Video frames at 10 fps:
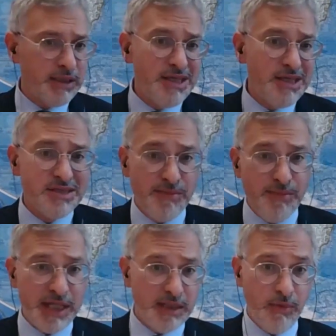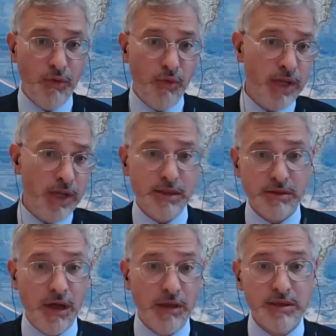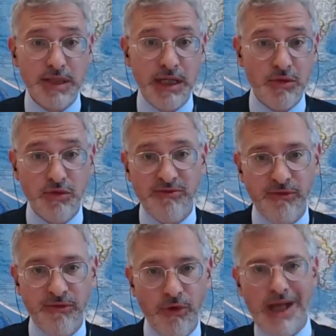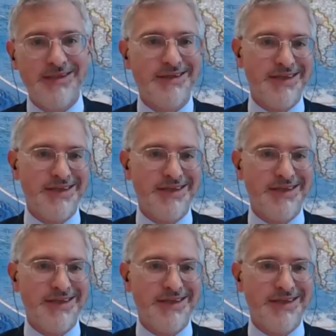it is debatable whether or not they could fall under